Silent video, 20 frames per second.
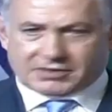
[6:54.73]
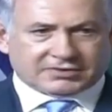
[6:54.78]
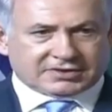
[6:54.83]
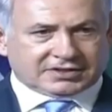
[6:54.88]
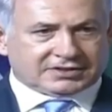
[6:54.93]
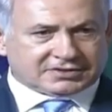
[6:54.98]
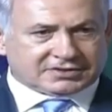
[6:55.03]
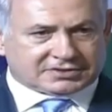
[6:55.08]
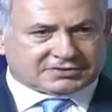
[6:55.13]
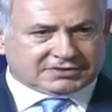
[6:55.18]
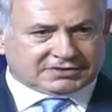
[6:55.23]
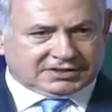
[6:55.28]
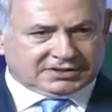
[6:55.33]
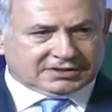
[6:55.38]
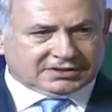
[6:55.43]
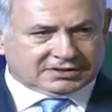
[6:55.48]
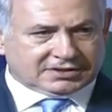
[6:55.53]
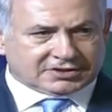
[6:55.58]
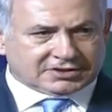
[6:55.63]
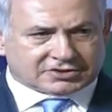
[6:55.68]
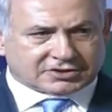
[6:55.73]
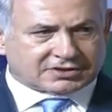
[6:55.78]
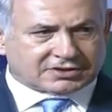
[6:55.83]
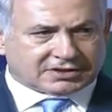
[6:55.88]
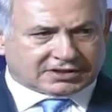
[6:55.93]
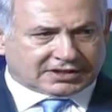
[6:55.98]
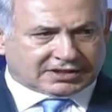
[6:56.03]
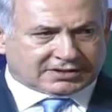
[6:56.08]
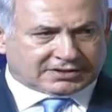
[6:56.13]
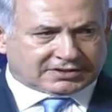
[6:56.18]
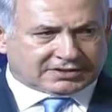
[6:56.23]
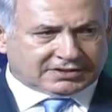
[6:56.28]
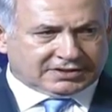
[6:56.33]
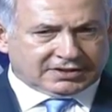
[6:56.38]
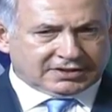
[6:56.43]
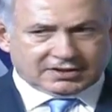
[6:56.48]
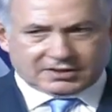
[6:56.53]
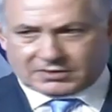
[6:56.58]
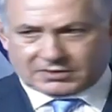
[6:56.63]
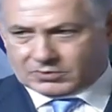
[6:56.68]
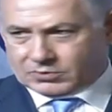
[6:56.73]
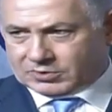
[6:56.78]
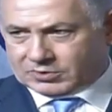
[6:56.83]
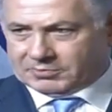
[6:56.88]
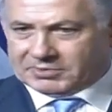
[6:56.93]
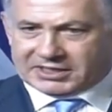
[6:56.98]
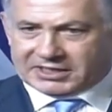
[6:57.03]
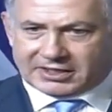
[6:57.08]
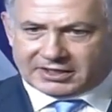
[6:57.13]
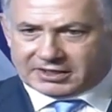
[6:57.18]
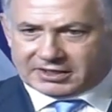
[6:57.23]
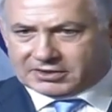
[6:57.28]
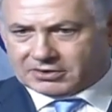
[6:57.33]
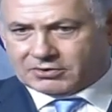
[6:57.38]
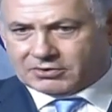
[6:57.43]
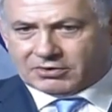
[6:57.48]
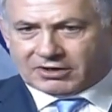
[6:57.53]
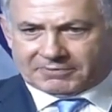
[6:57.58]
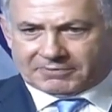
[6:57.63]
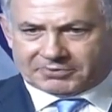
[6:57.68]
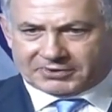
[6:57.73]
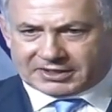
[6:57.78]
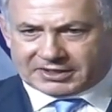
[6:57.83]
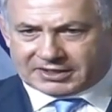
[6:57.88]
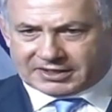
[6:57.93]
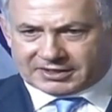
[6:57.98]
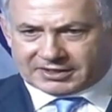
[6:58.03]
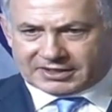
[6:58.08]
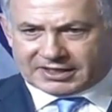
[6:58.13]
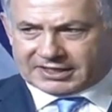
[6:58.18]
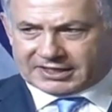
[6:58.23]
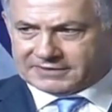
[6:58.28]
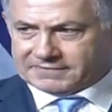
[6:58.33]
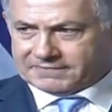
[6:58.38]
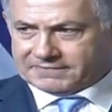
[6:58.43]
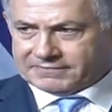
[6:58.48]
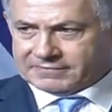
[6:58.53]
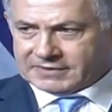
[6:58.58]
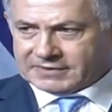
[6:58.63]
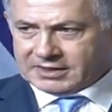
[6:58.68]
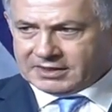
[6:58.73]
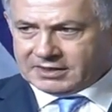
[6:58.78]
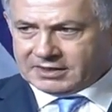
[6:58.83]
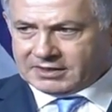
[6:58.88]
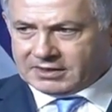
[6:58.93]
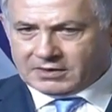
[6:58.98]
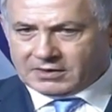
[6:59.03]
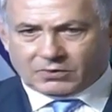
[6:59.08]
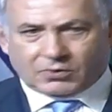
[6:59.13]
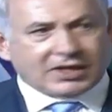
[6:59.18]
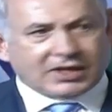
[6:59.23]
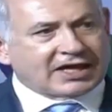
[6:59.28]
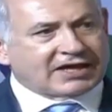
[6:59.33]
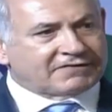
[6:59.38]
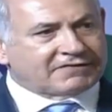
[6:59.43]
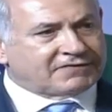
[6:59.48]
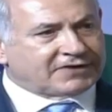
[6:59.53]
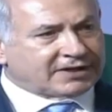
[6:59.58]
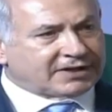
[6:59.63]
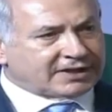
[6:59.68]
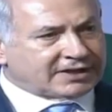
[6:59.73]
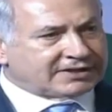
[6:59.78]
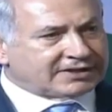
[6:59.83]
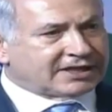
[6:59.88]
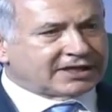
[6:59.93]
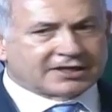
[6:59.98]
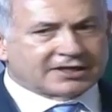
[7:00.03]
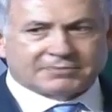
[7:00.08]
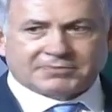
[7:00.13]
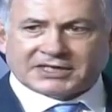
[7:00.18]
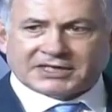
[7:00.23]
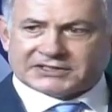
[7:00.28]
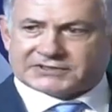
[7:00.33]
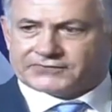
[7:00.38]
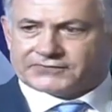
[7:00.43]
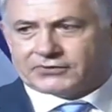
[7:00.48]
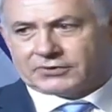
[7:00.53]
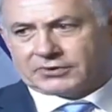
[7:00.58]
industry, digital health. We're beginning to cooperate on that. We have a database for